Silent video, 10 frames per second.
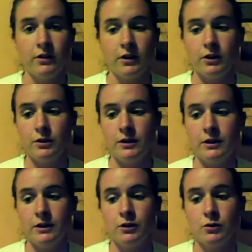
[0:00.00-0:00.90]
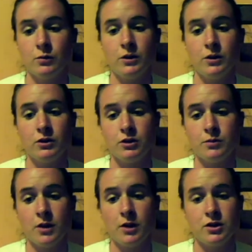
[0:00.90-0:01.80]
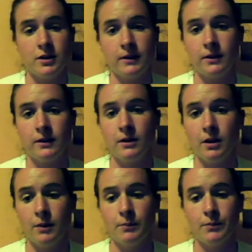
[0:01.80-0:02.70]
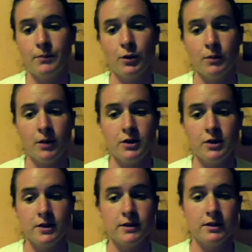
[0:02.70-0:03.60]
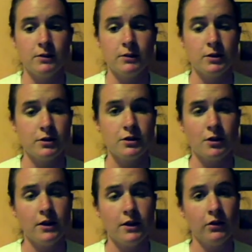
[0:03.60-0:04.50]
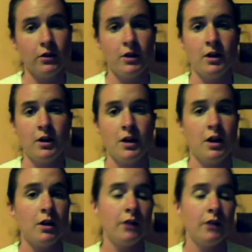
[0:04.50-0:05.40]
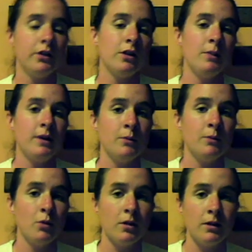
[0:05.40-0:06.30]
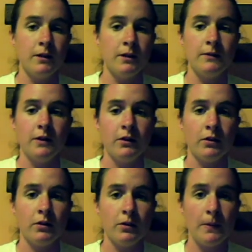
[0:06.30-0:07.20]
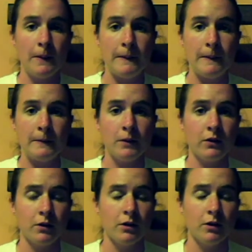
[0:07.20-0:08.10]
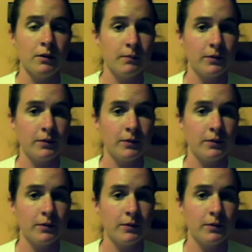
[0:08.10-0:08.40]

including research projects, uh, program projects, and research grants. And obviously, there are many more of these uh, or